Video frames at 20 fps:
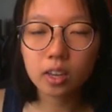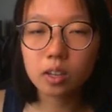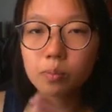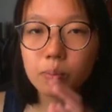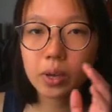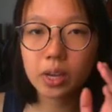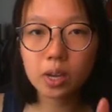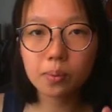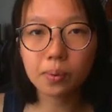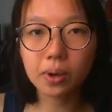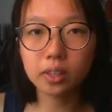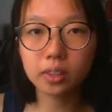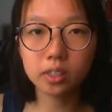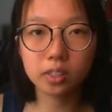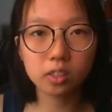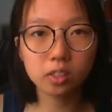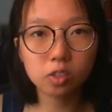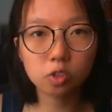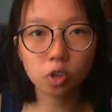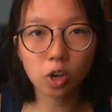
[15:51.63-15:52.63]
pick up on
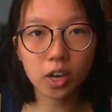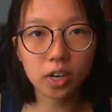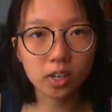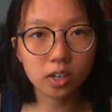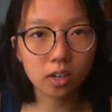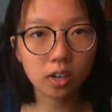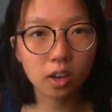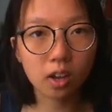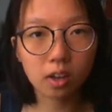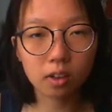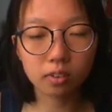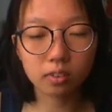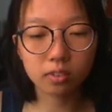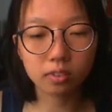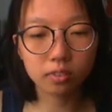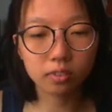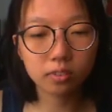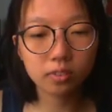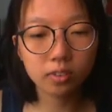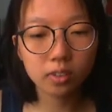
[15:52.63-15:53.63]
this trend
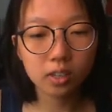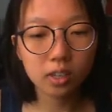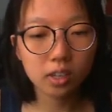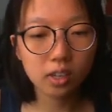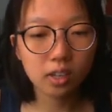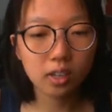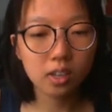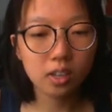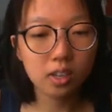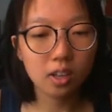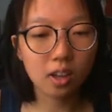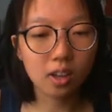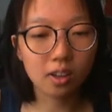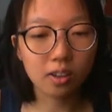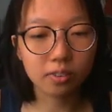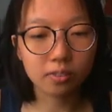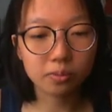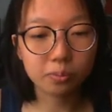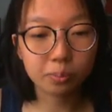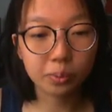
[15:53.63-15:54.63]

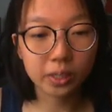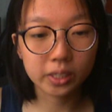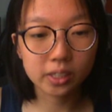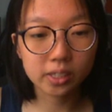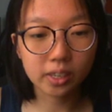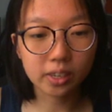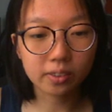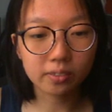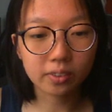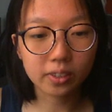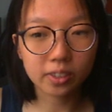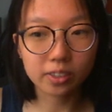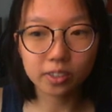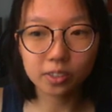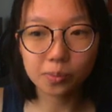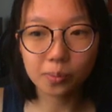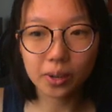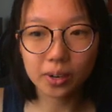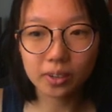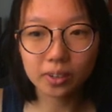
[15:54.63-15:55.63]
of bloodstained
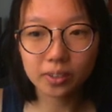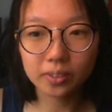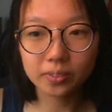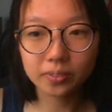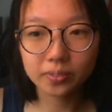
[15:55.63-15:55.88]
fingers better.